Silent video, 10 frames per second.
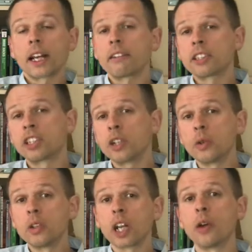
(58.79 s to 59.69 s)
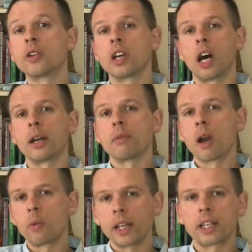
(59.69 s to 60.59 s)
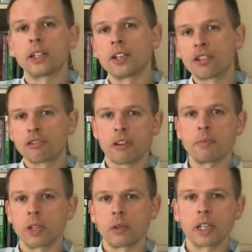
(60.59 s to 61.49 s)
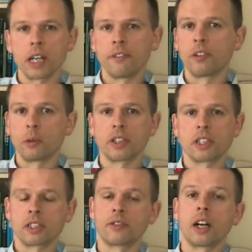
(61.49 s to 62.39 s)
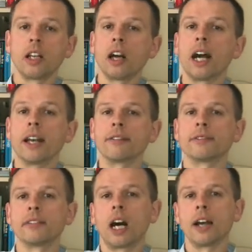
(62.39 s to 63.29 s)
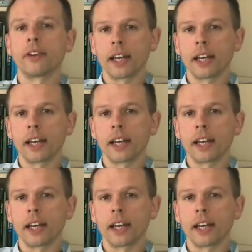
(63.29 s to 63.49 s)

there are two loci where we can attribute the influences of our life, either